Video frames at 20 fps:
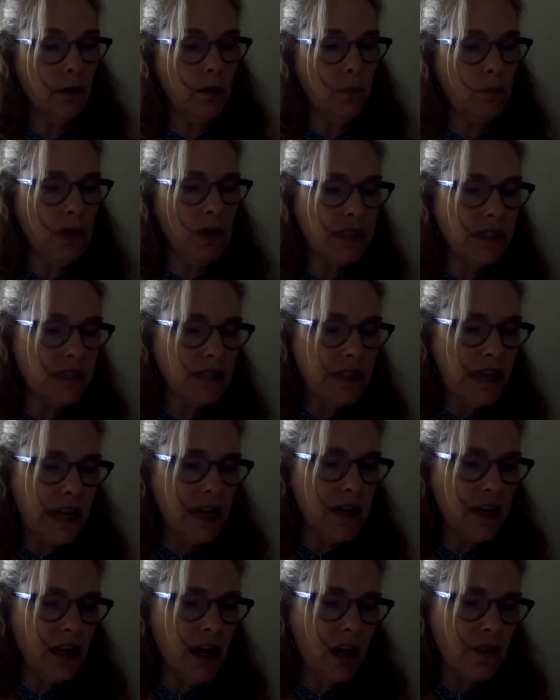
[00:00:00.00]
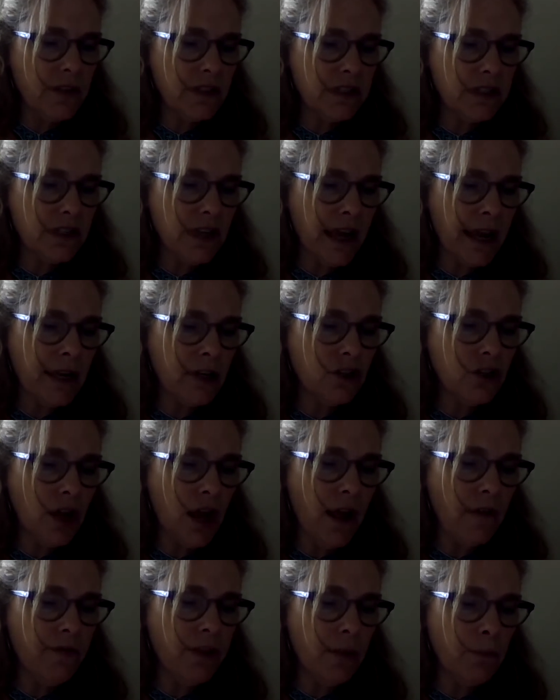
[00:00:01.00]
but standing on the stage
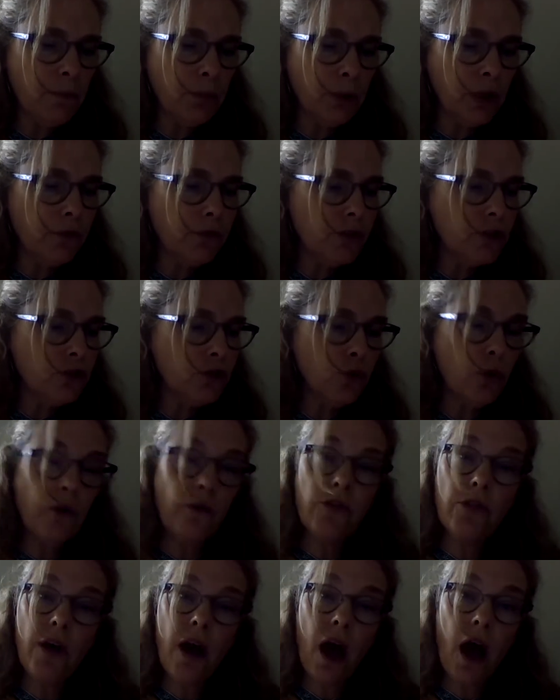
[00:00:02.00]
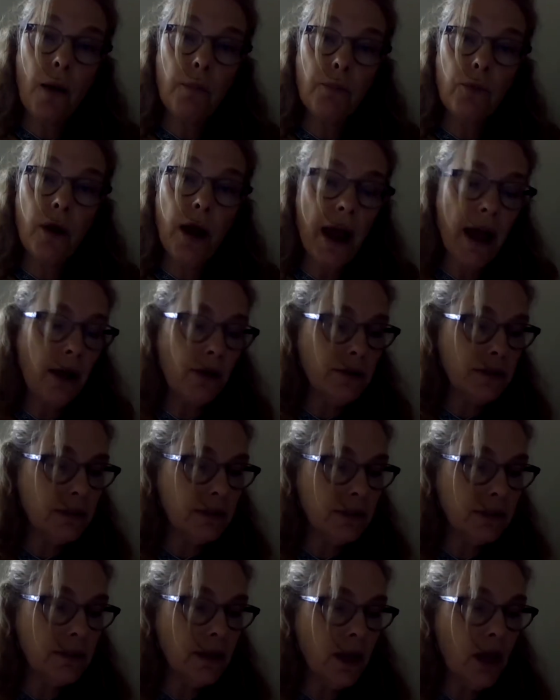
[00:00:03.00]
of the Bliffendorf Opera
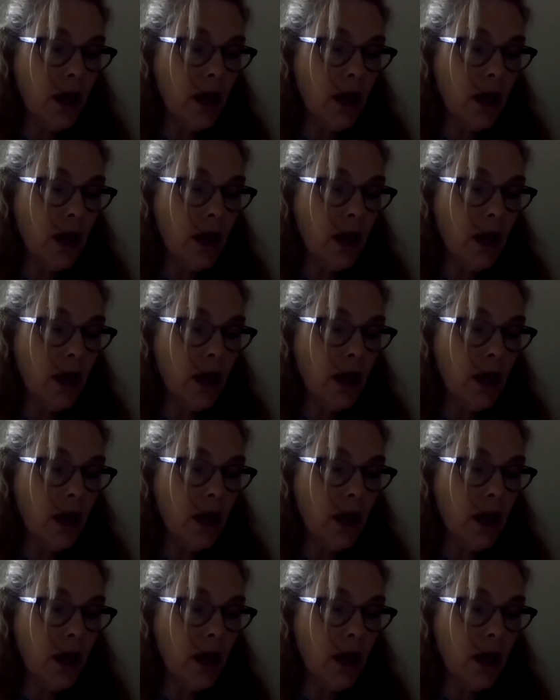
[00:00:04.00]
House